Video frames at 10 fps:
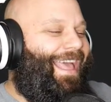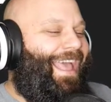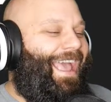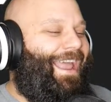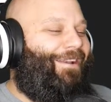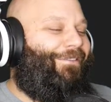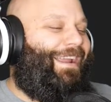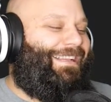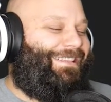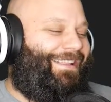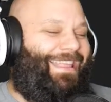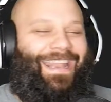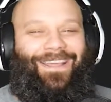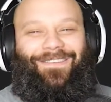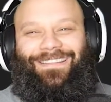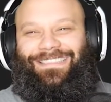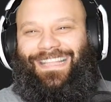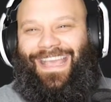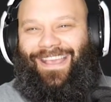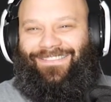and Rachel that it was
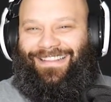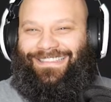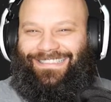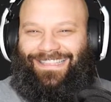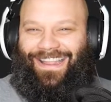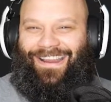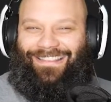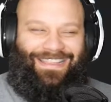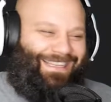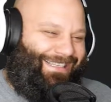time to start the